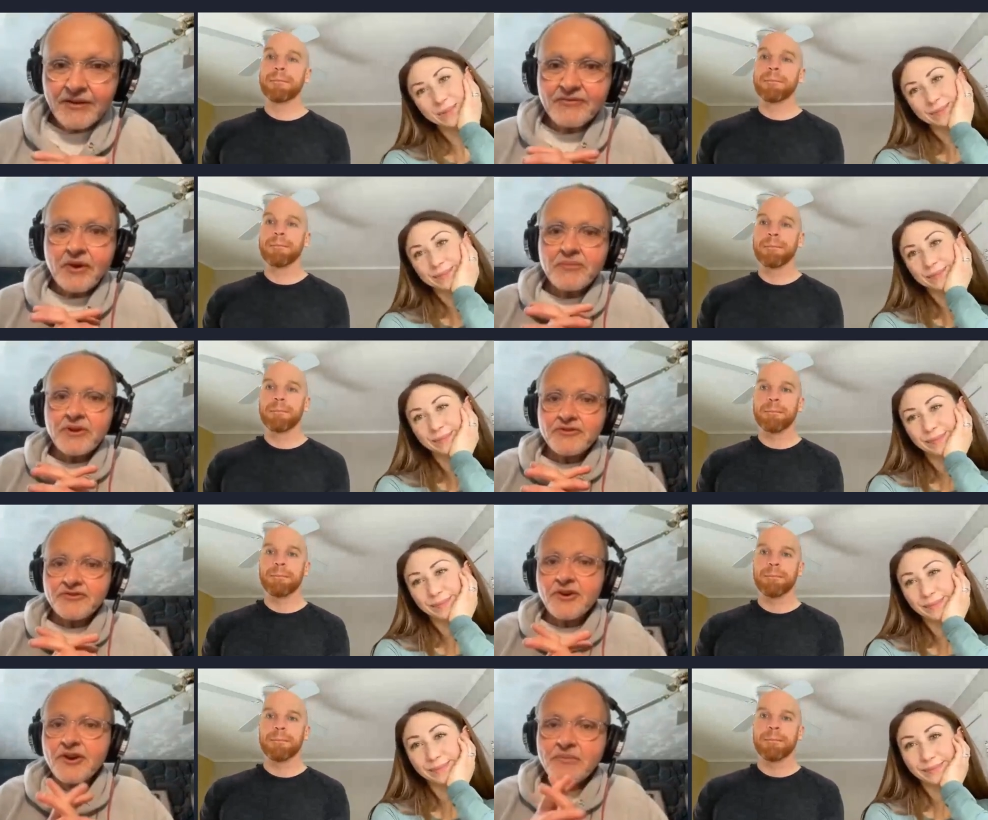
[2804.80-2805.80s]
Speaker 1: from your
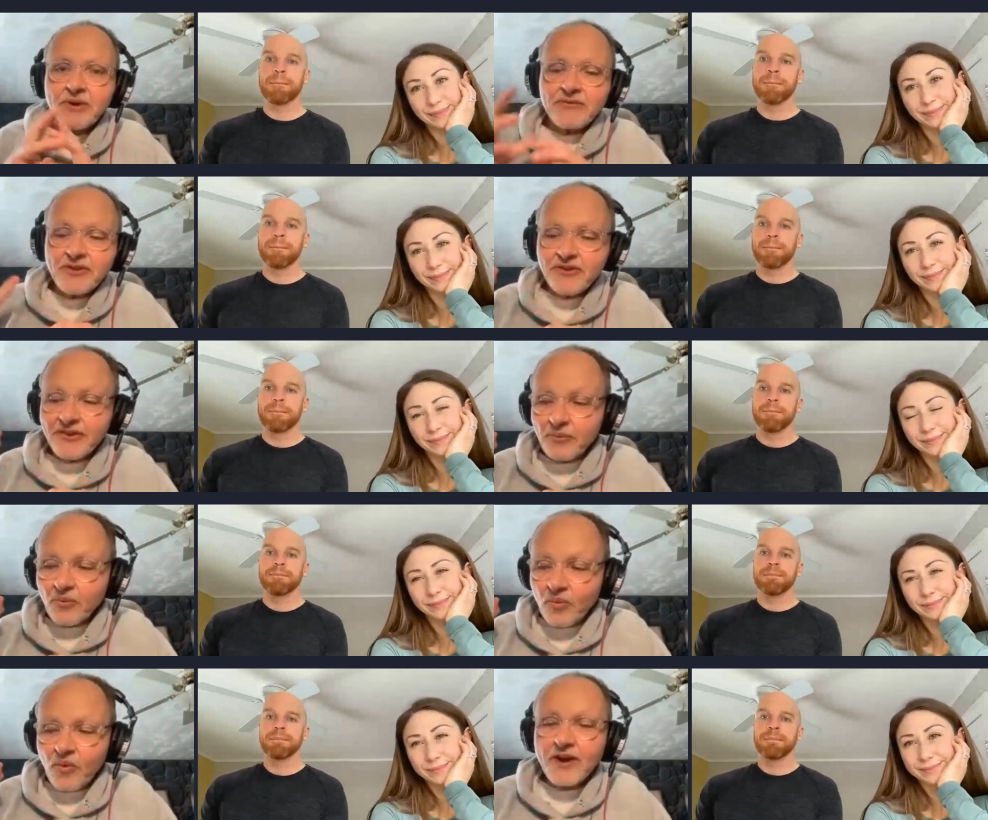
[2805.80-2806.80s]
journey. But if there's a
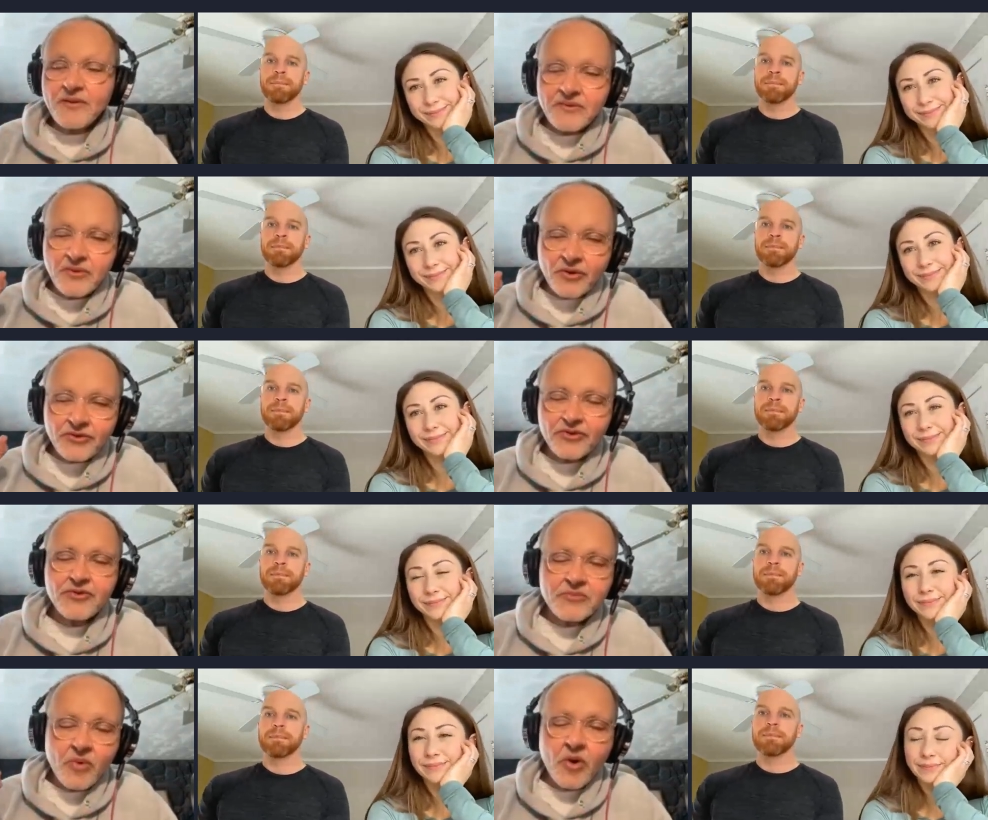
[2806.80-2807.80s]
one or
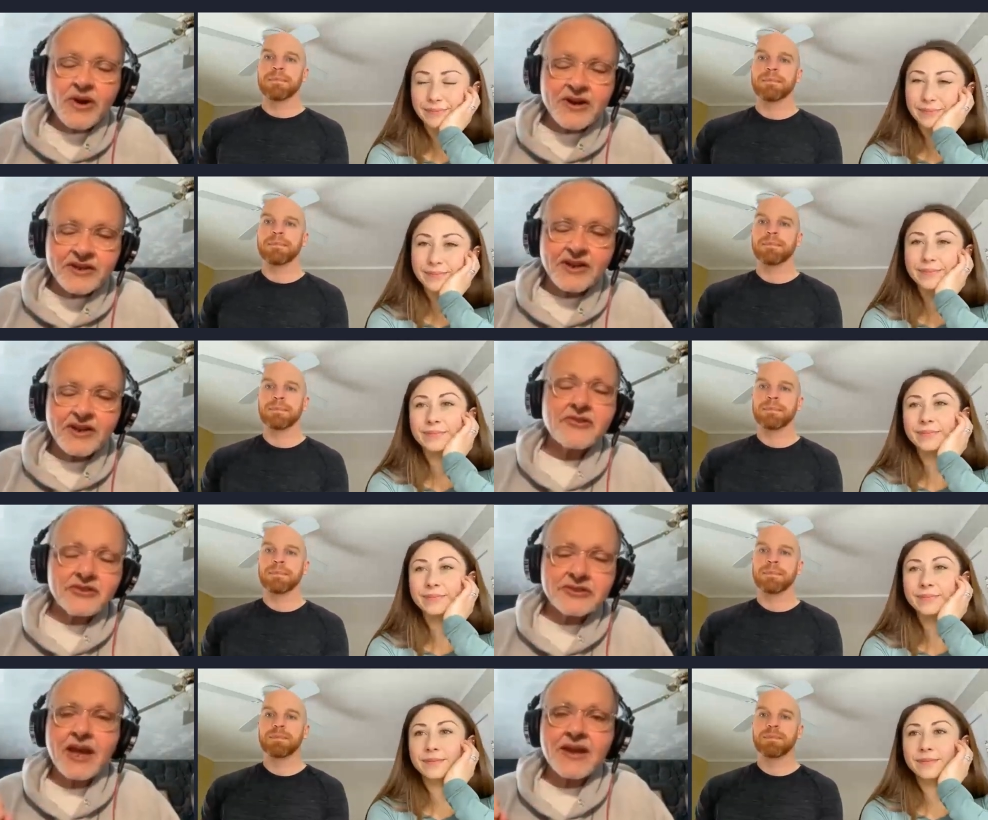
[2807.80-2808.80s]
two more additional
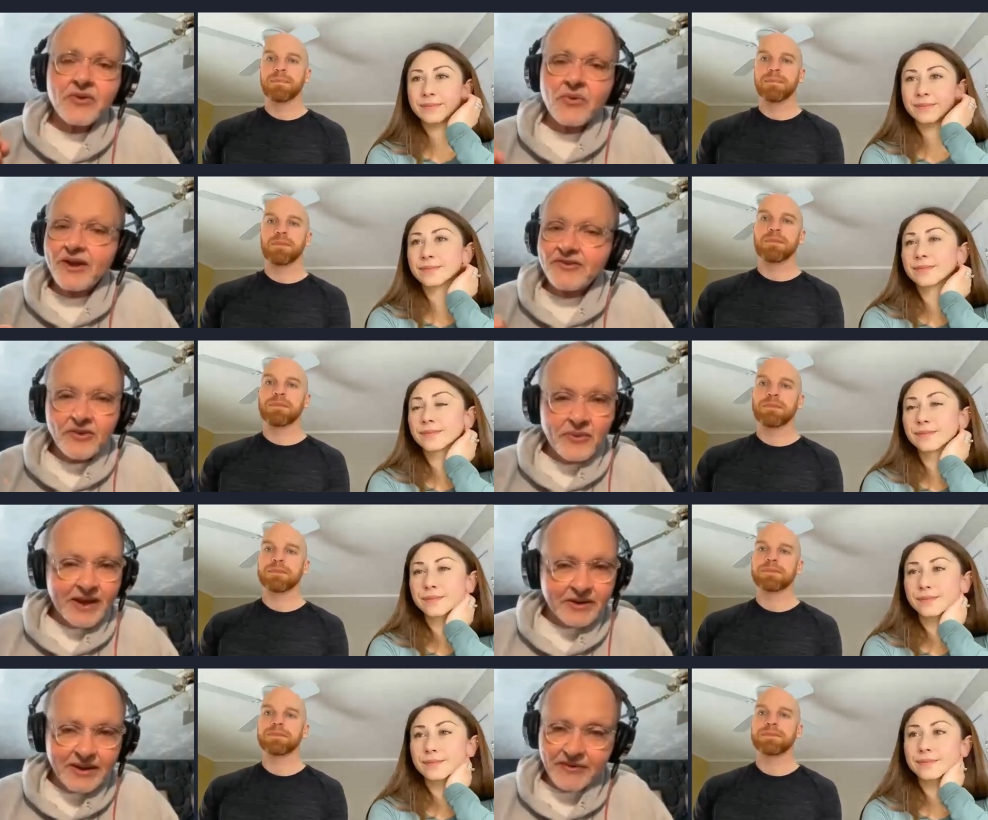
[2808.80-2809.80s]
takeaways you want
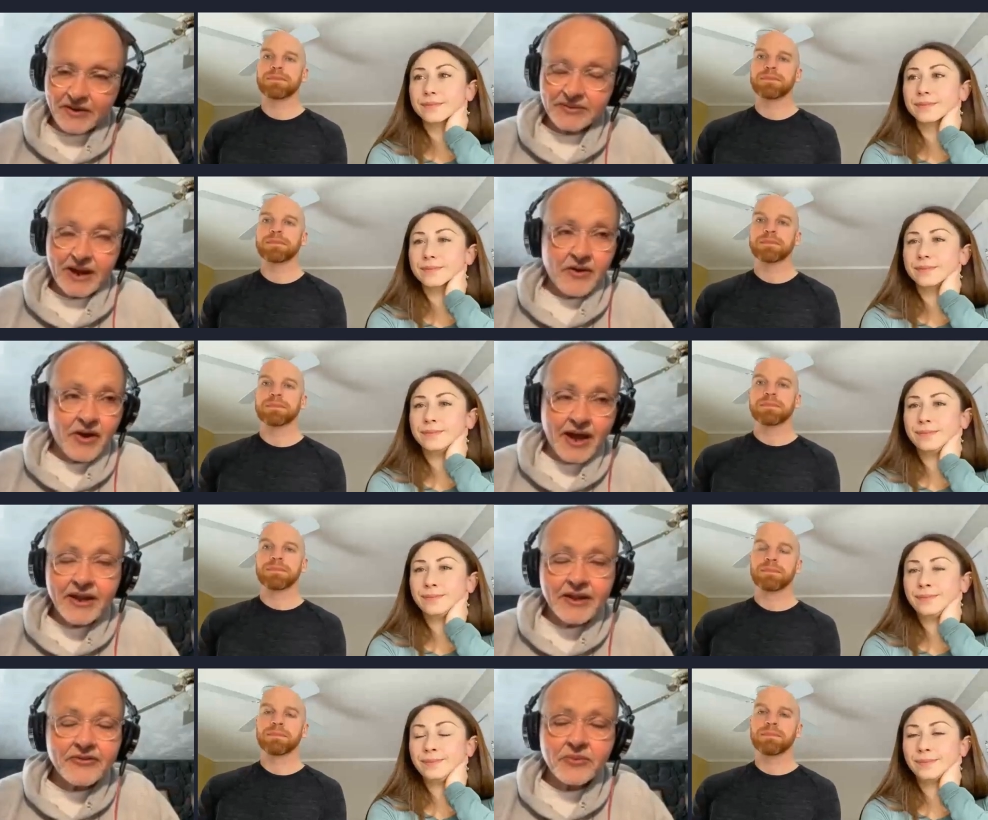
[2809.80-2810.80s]
to leave our, our
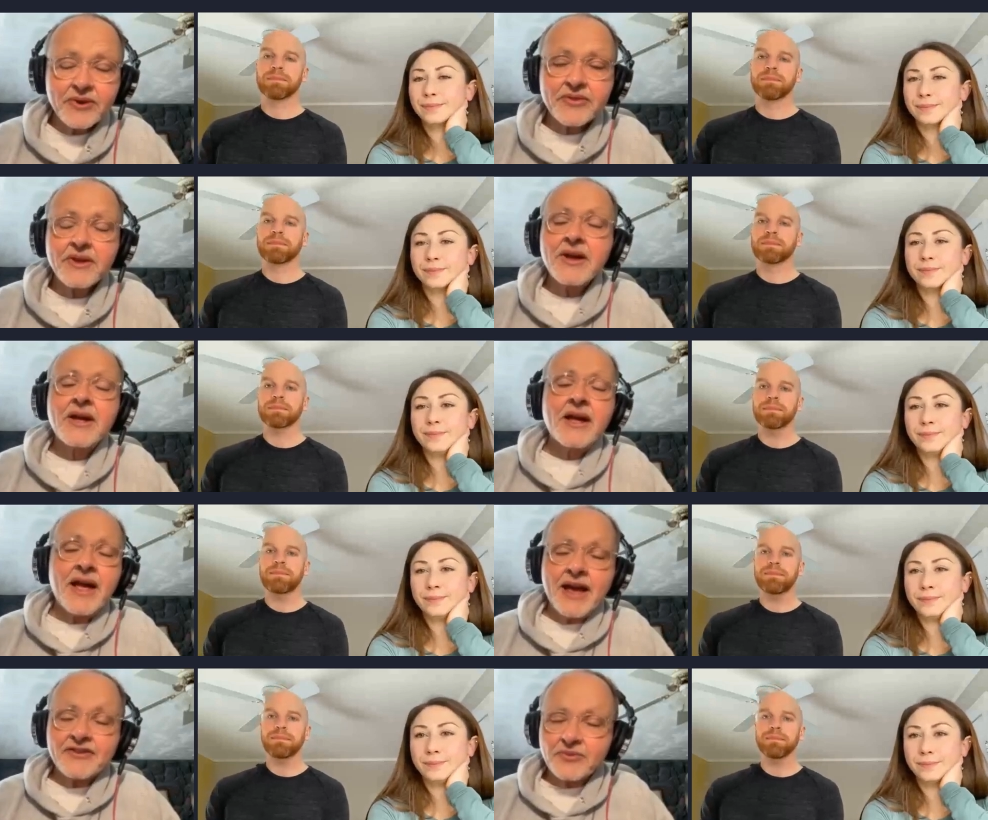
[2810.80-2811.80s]
audience with,
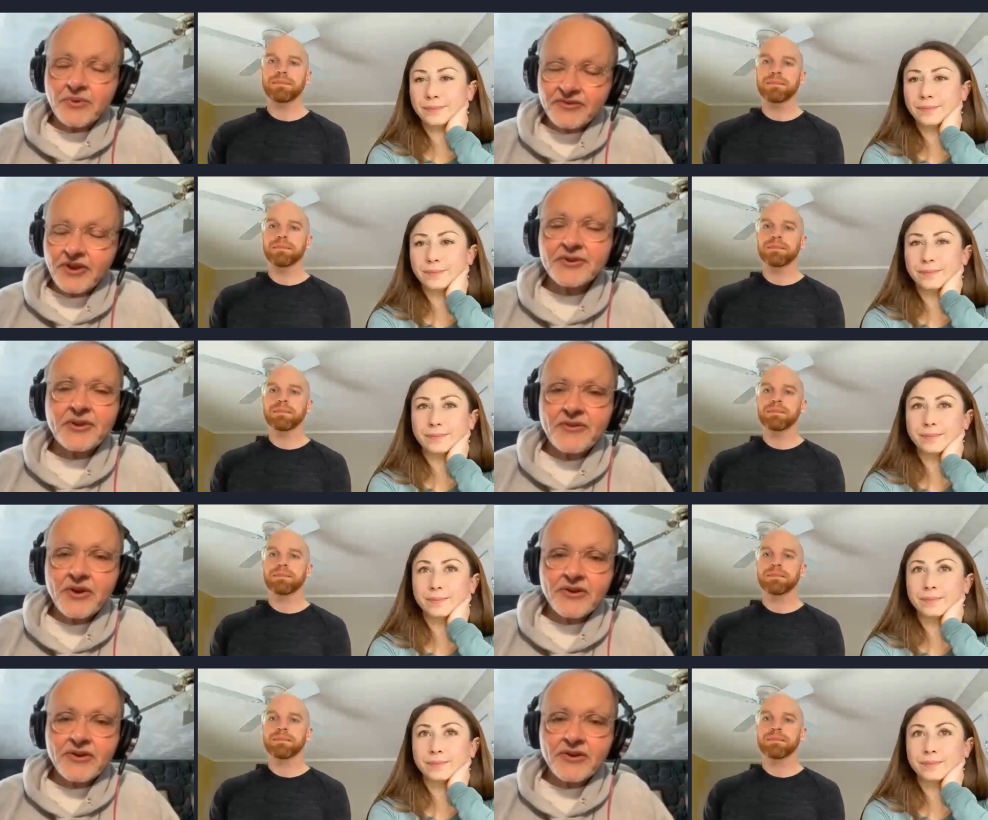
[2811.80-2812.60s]
and as a result of your